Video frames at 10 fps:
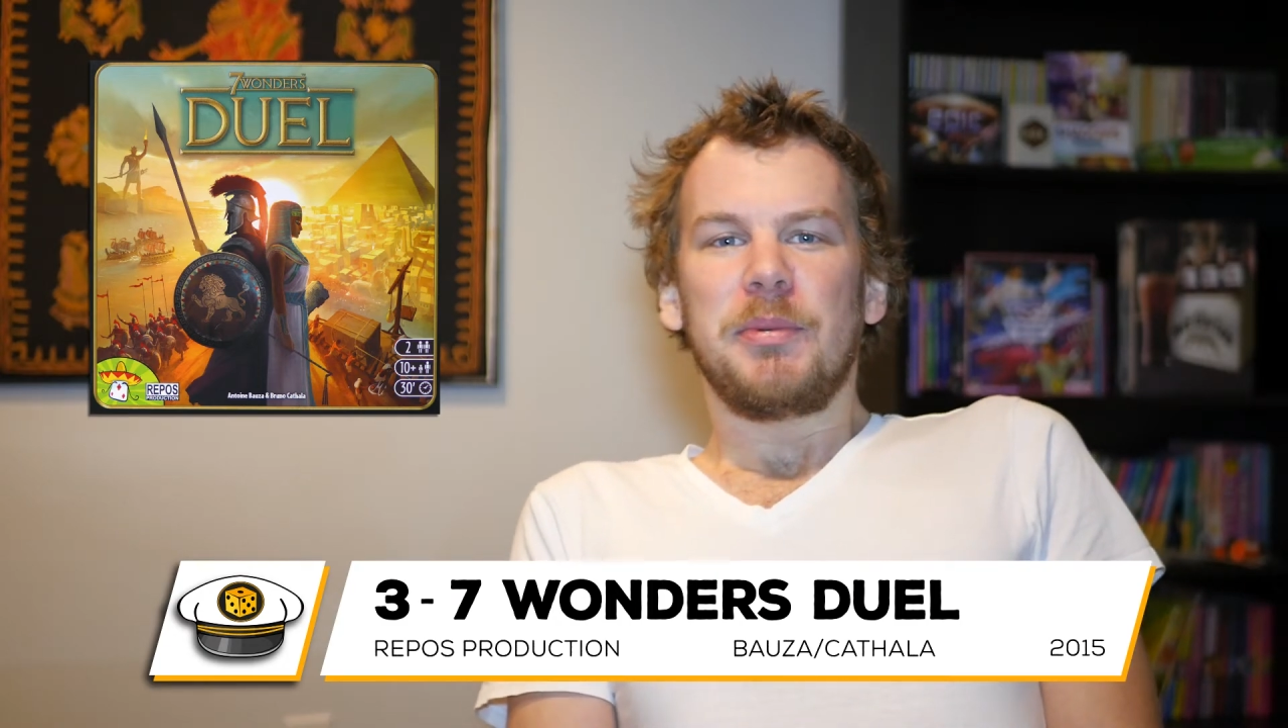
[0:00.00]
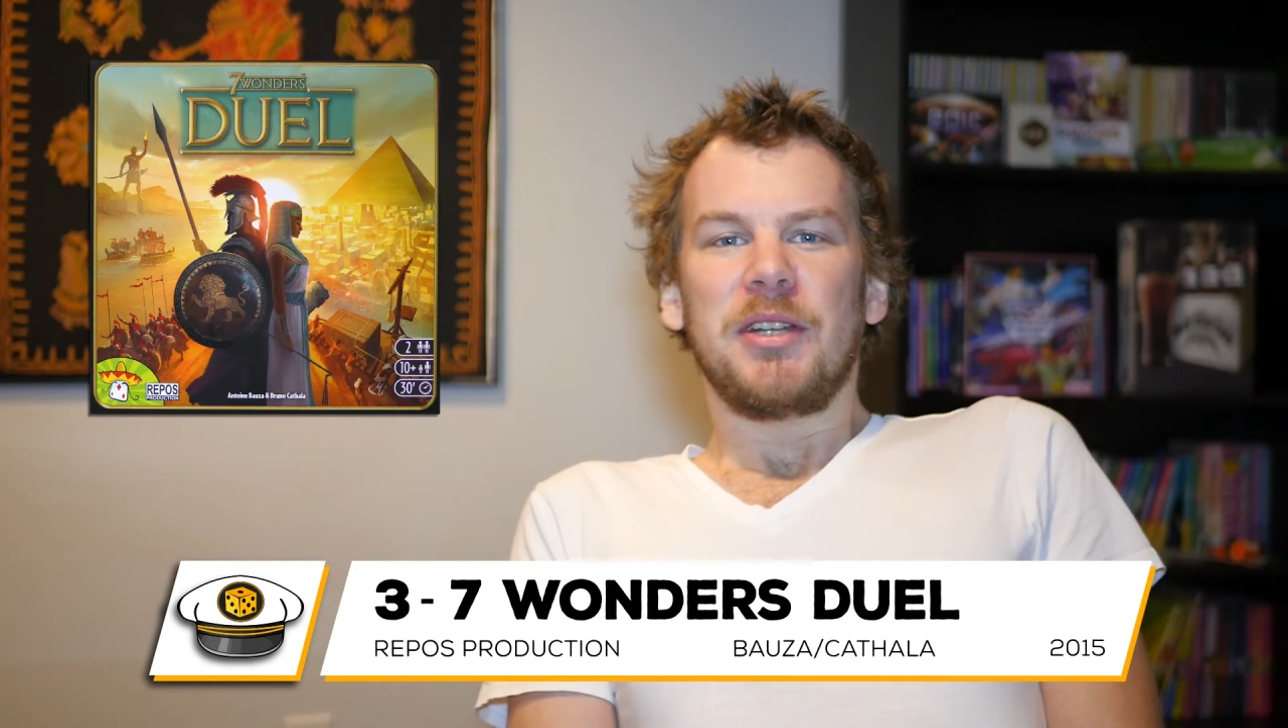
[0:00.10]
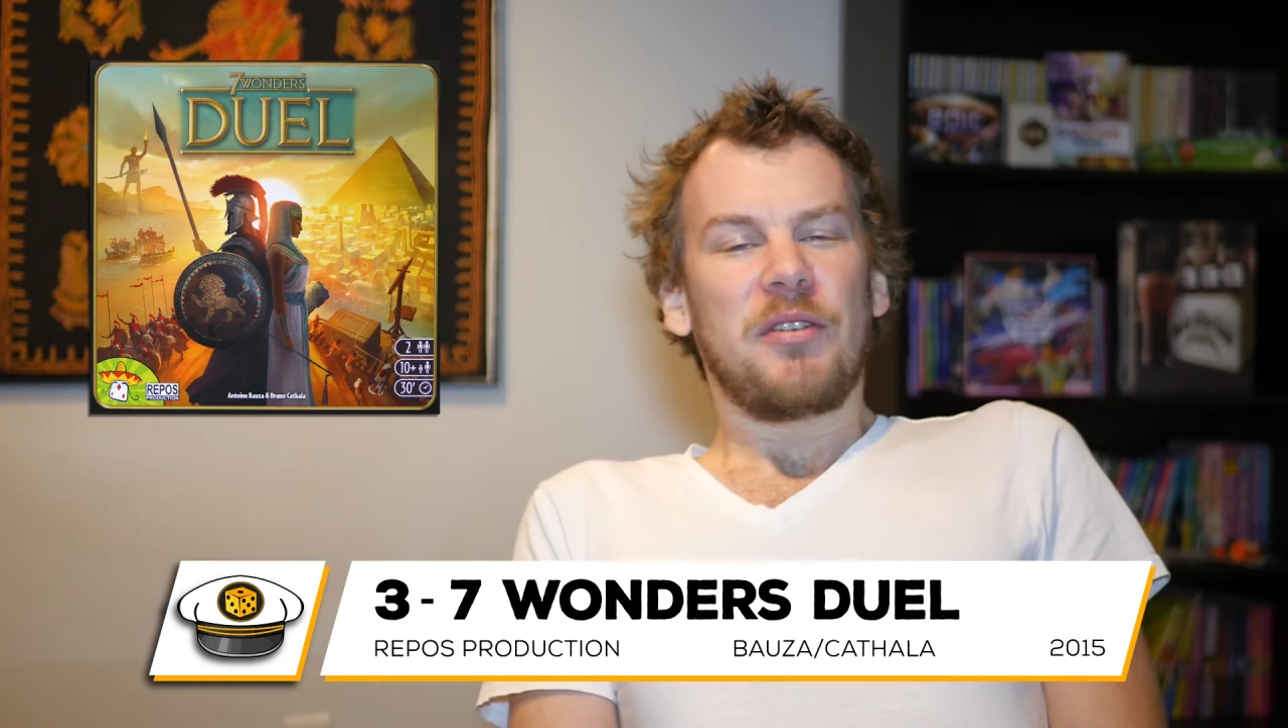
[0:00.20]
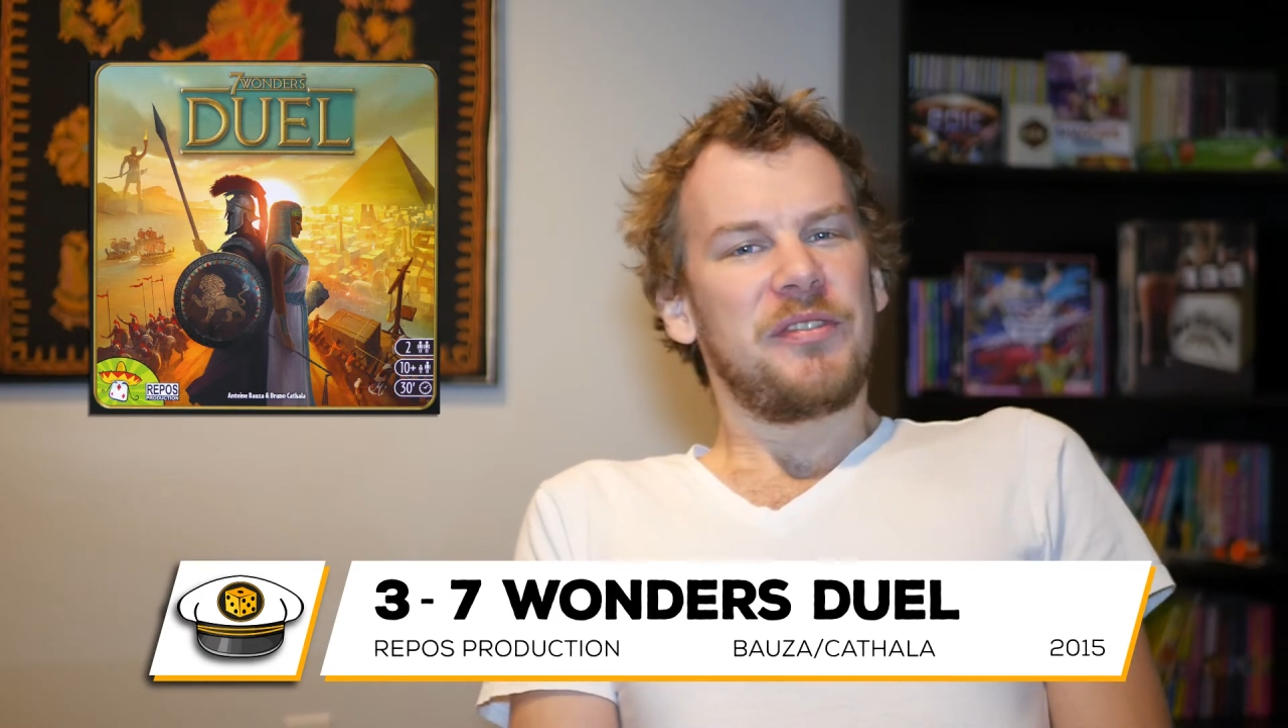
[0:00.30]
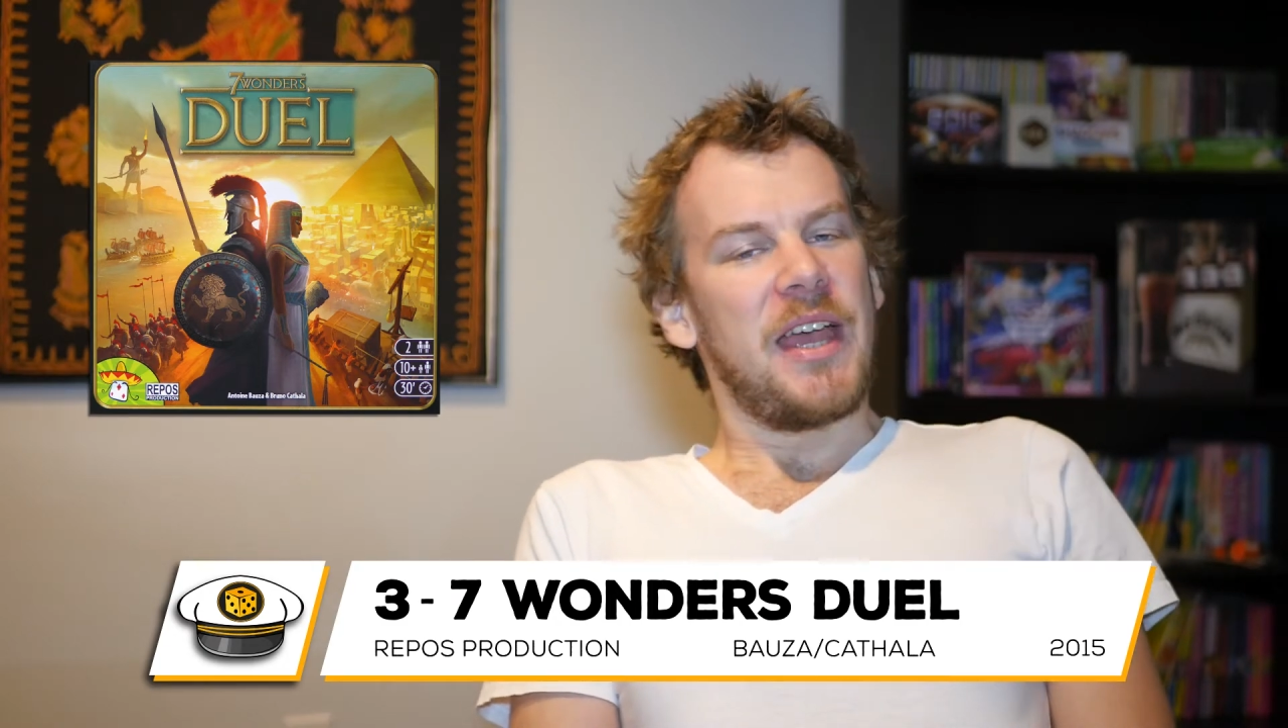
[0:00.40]

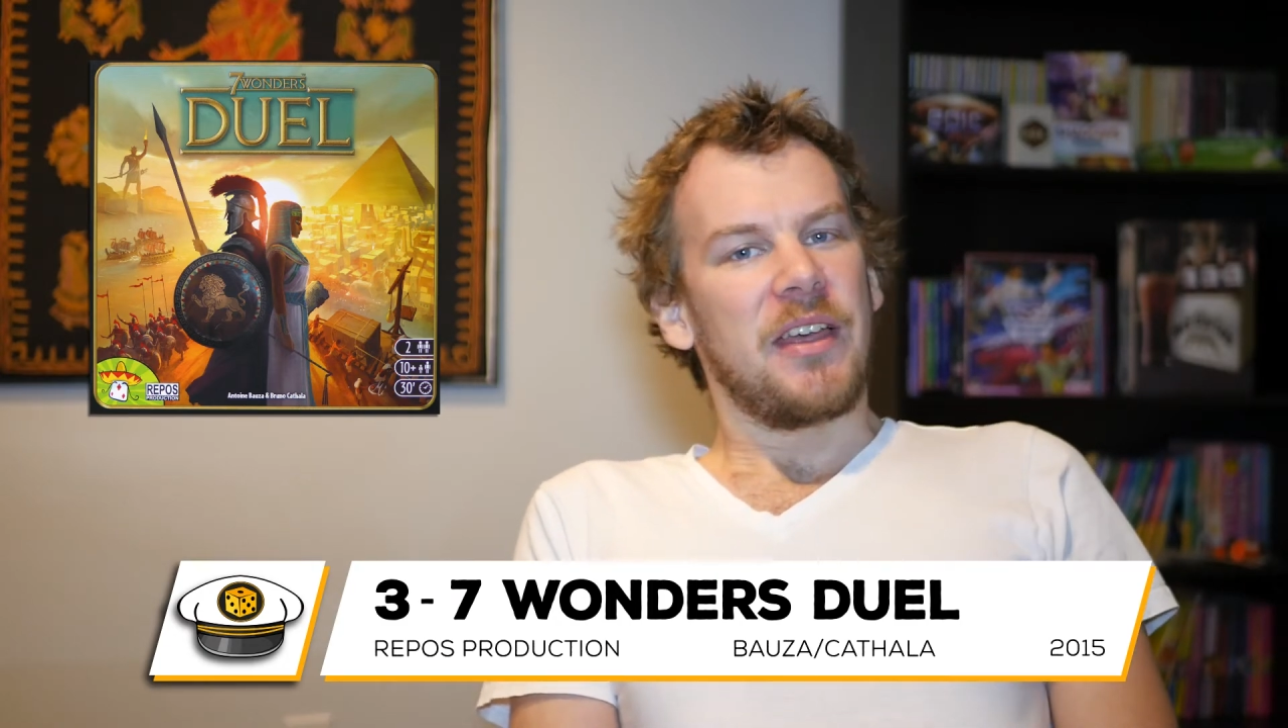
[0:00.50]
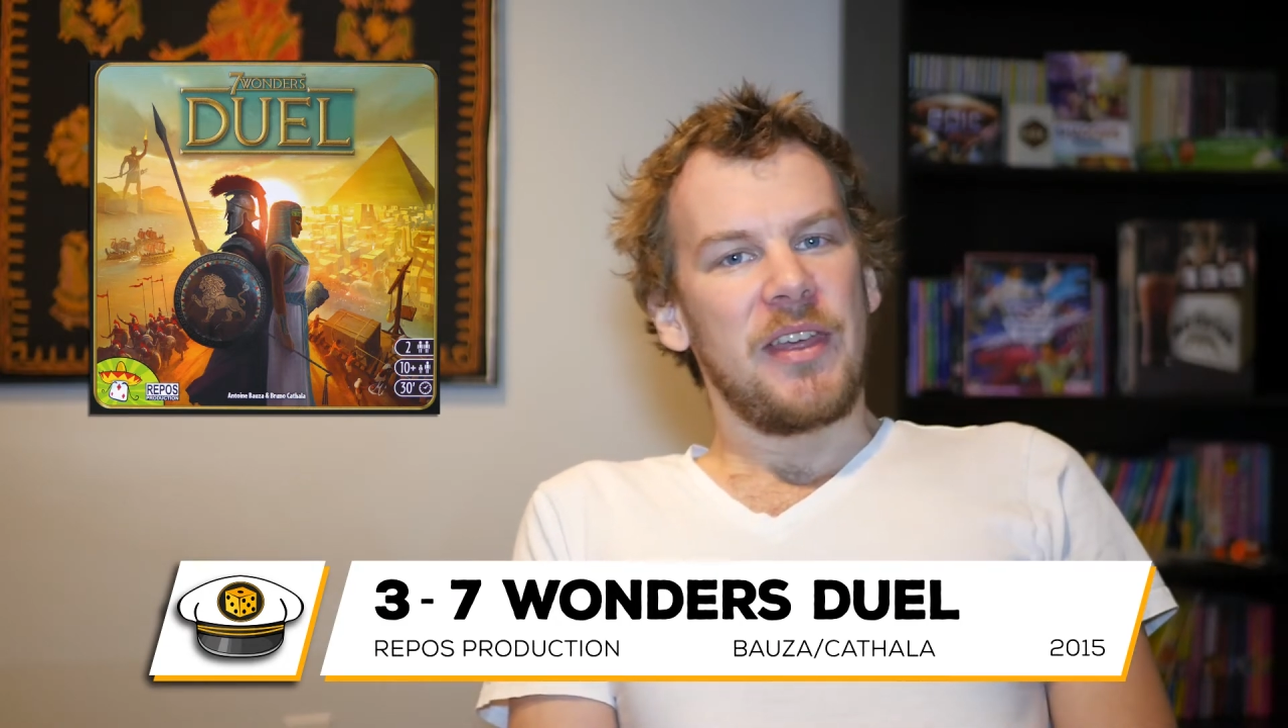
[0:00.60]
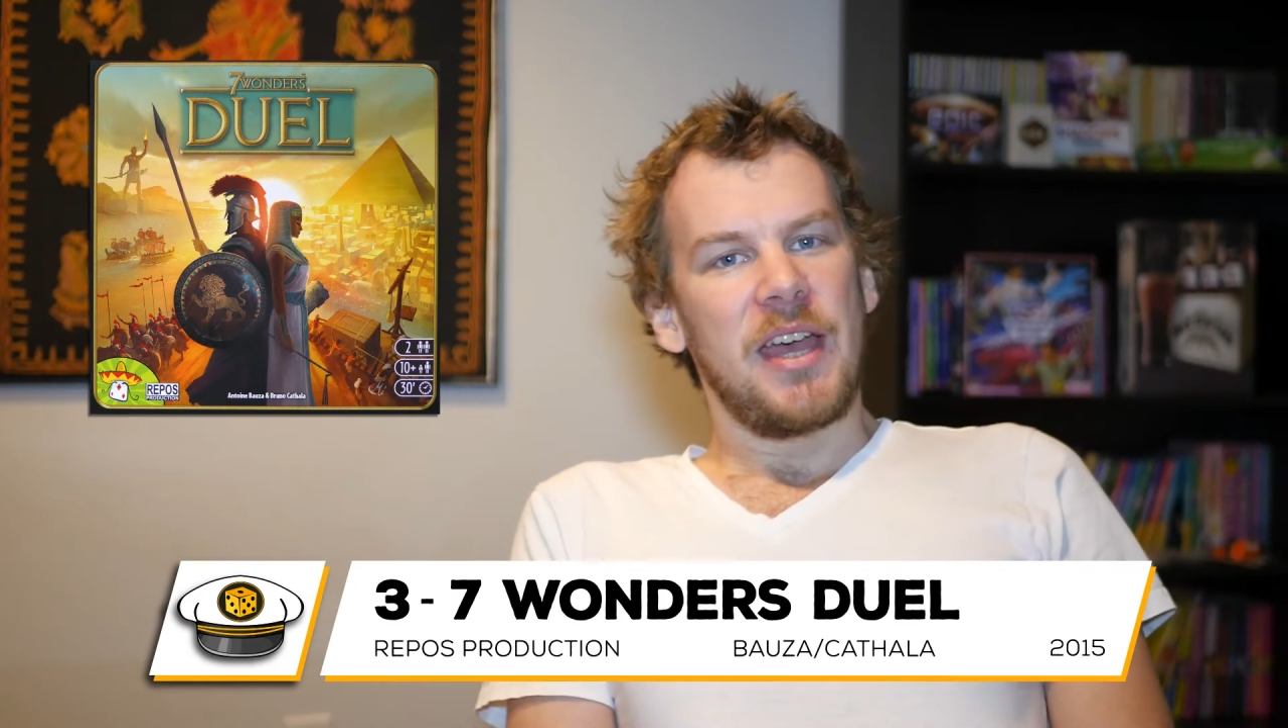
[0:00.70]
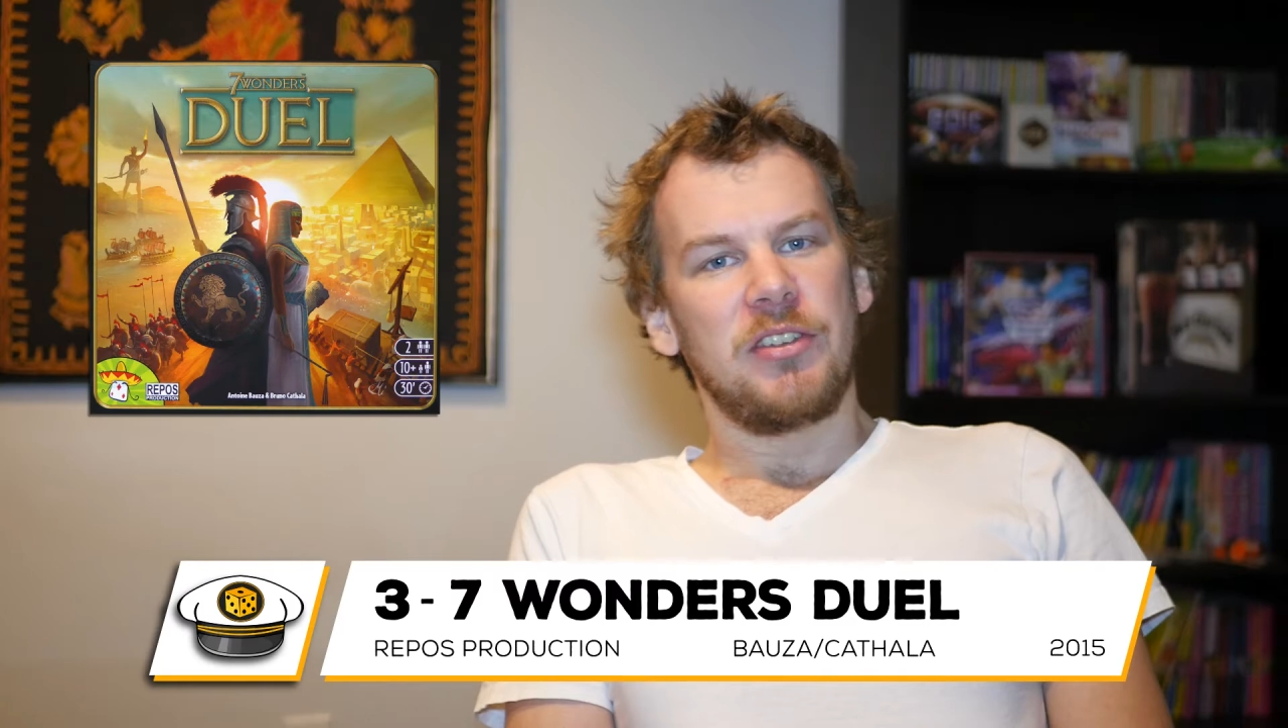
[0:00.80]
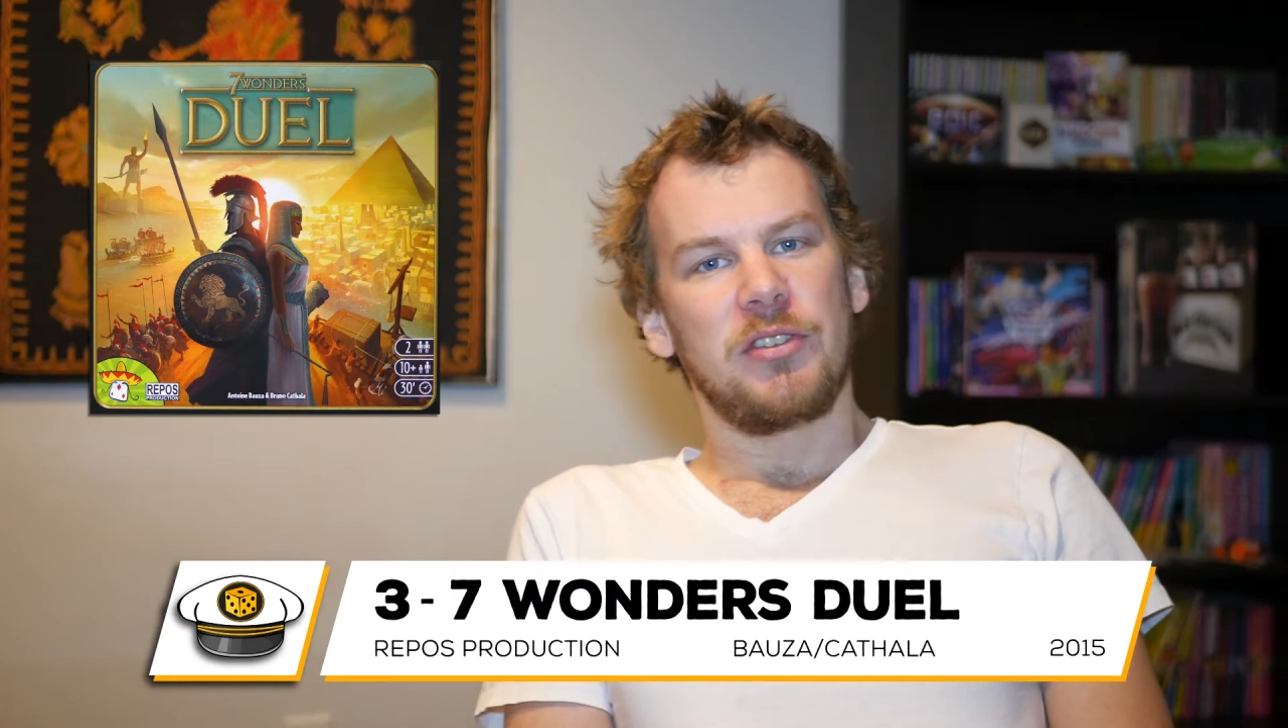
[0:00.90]
bit of take that,